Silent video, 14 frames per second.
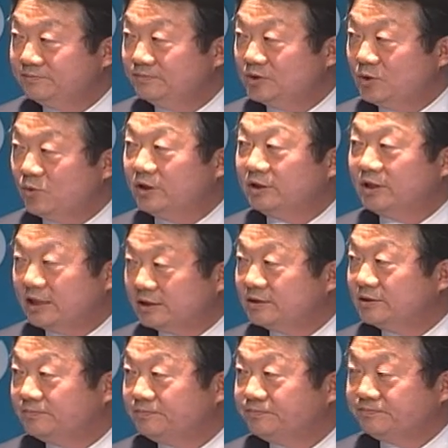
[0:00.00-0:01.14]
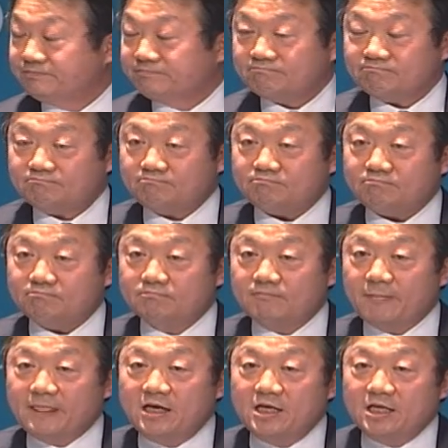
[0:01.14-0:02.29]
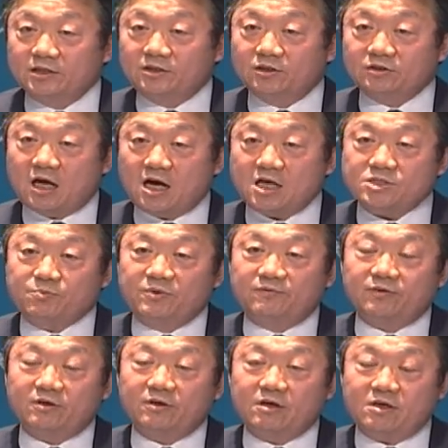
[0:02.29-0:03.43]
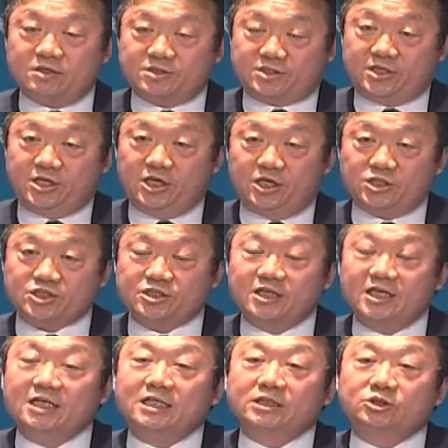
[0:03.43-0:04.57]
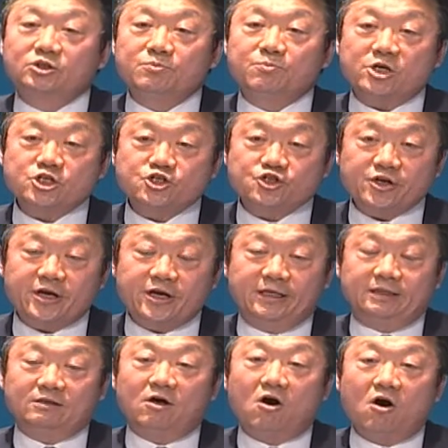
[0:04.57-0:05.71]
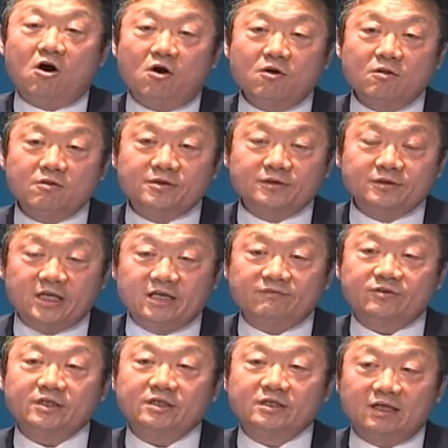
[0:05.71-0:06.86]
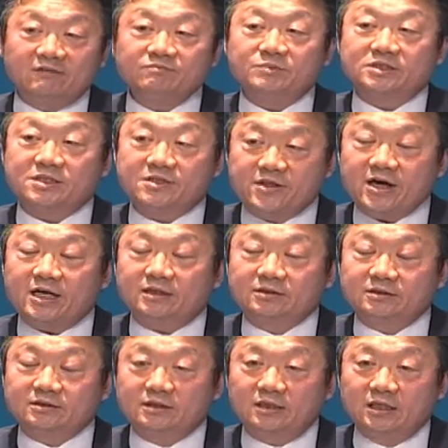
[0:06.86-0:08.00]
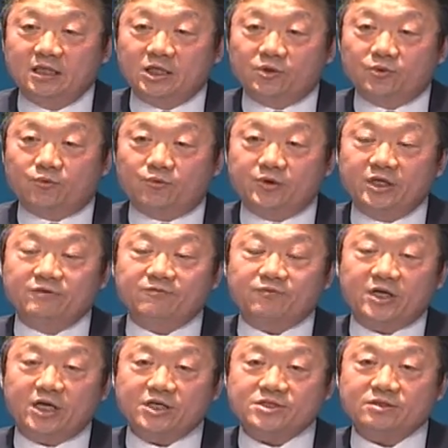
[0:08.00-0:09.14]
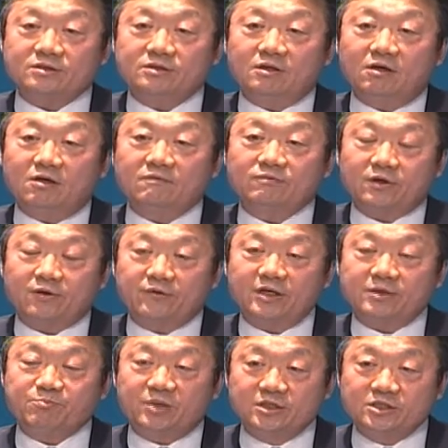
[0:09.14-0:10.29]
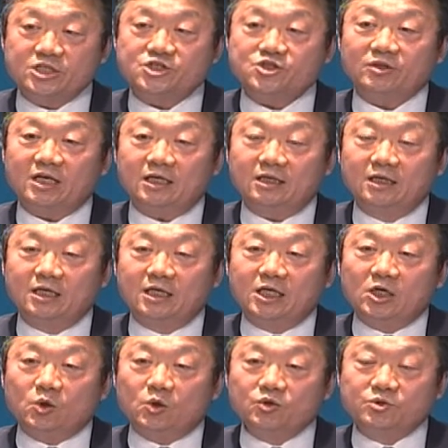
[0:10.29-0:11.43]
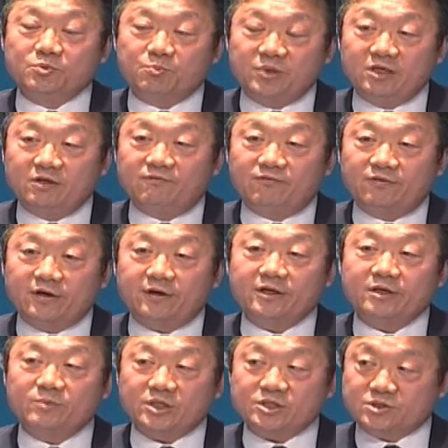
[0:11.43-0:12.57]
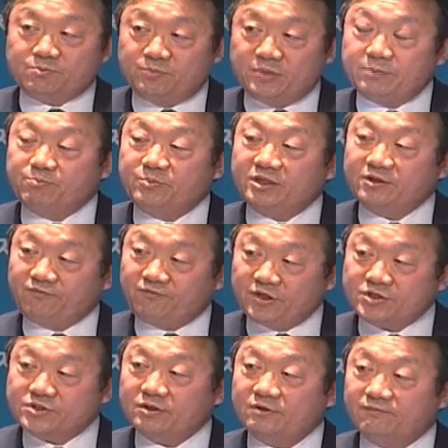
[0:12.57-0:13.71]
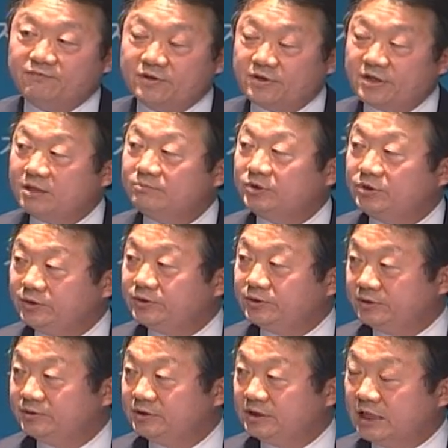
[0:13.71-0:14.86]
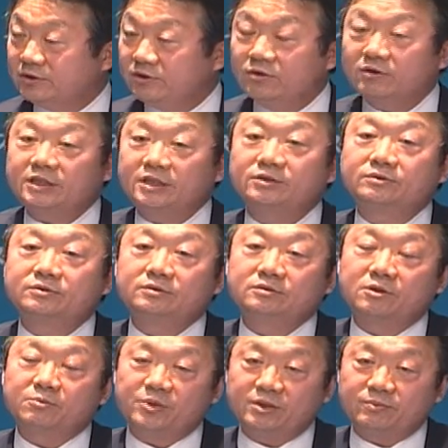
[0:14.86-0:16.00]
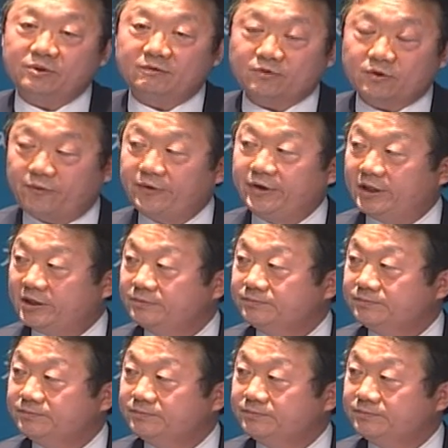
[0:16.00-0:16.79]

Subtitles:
or not. The task before us is to persuade all the neighboring governments that reunification of Korean Peninsula would be very much beneficial for them too, not only to the people of Korea.